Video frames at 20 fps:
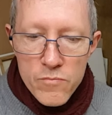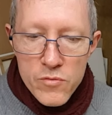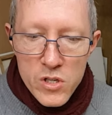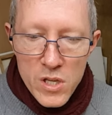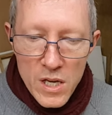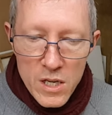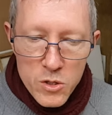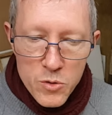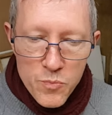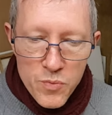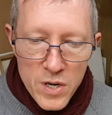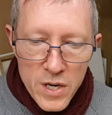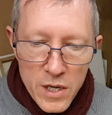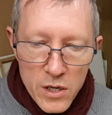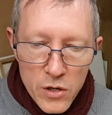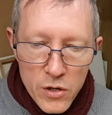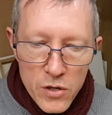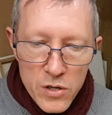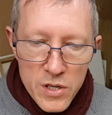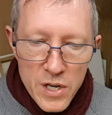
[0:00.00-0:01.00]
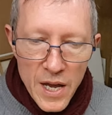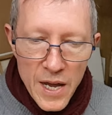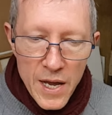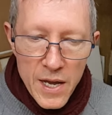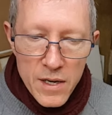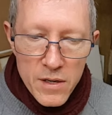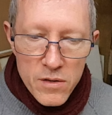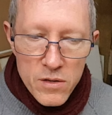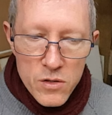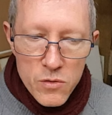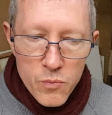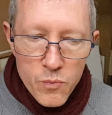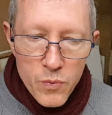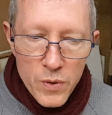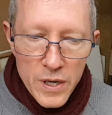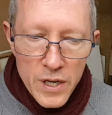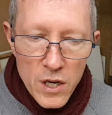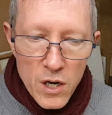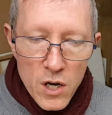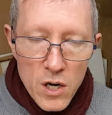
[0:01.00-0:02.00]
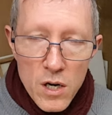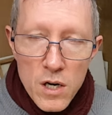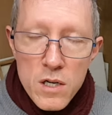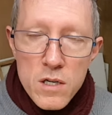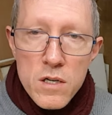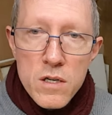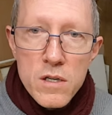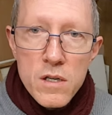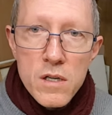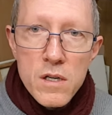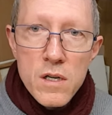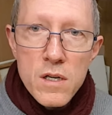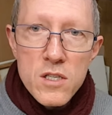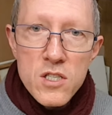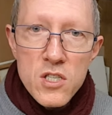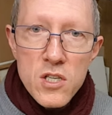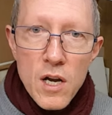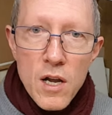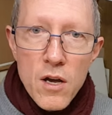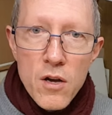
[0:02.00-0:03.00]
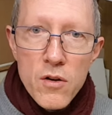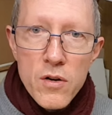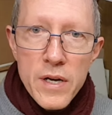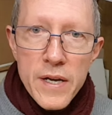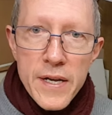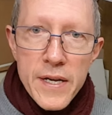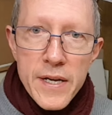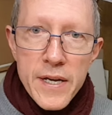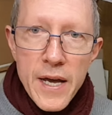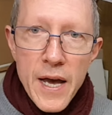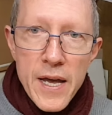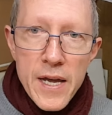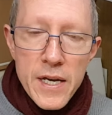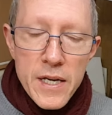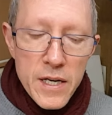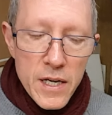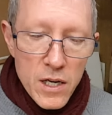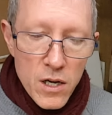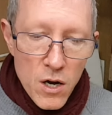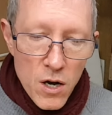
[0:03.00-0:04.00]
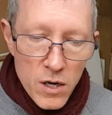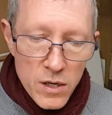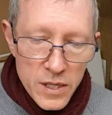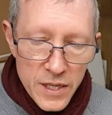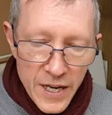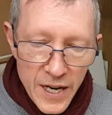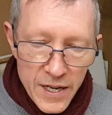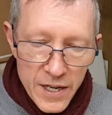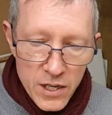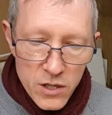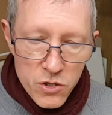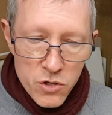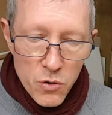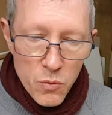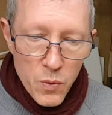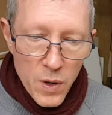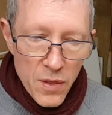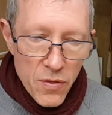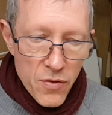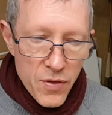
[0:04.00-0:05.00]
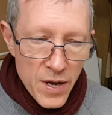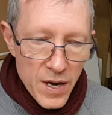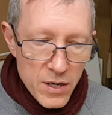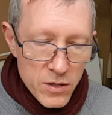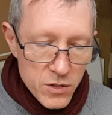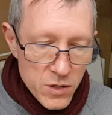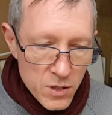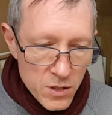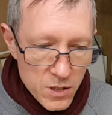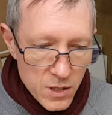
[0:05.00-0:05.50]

that's pretty good, and we are slowly gaining on getting to 1,000